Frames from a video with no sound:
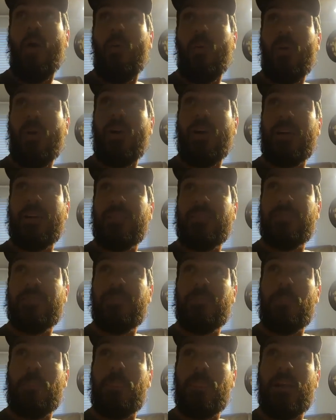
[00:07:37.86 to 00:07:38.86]
one
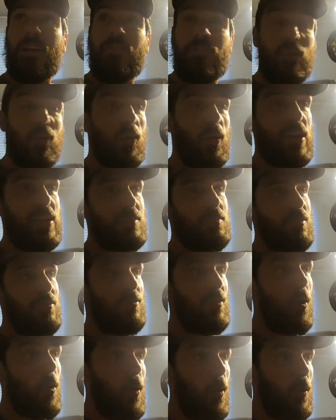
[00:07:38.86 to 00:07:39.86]
a few weeks
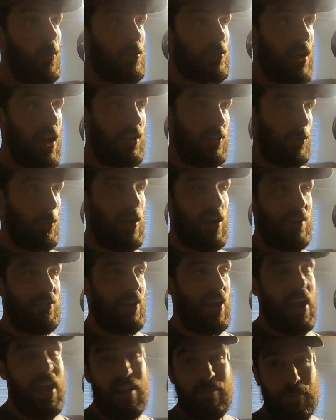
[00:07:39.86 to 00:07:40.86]
before, was like 12
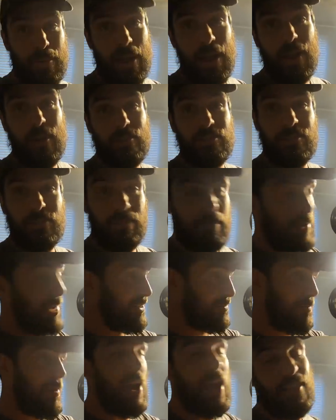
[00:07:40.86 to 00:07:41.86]
and a half pounds.
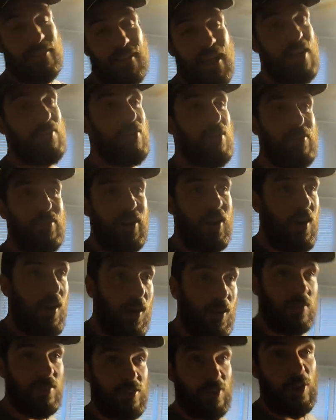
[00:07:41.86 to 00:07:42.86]
Biggest bass I've ever
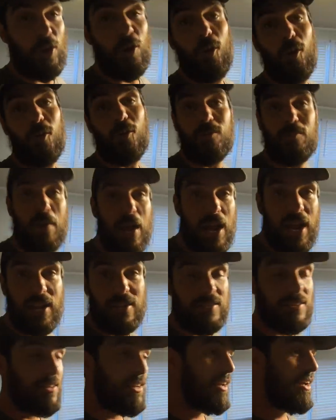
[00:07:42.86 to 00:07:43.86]
caught, huge
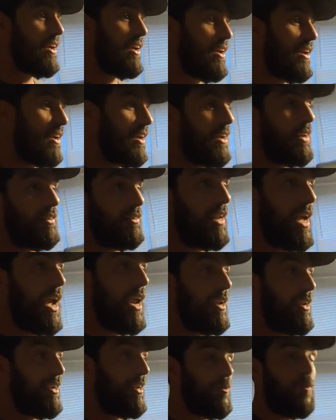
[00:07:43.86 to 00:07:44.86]
bass. And
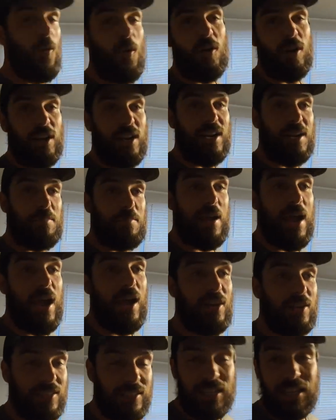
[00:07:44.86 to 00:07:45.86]
daddy didn't want to get him
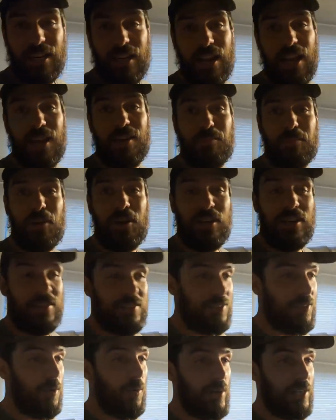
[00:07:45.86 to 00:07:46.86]
mounted. He didn't have the money,
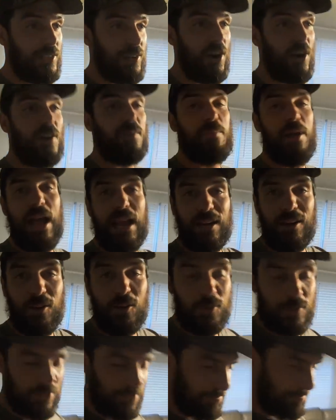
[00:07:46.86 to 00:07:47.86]
so we turned him back
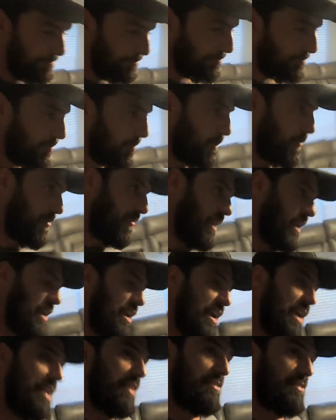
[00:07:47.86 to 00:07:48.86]
loose.
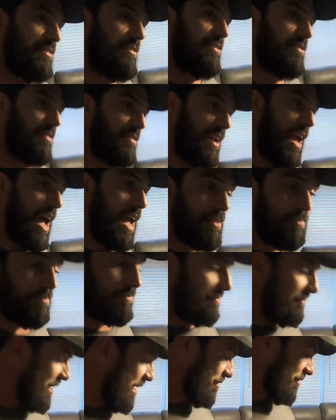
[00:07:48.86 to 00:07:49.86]
And I
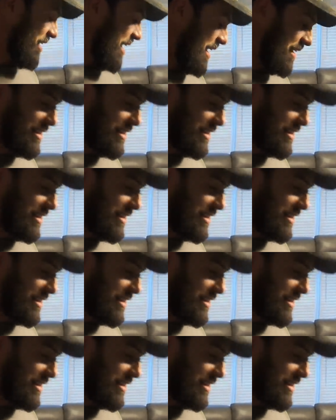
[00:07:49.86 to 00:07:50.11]
have yet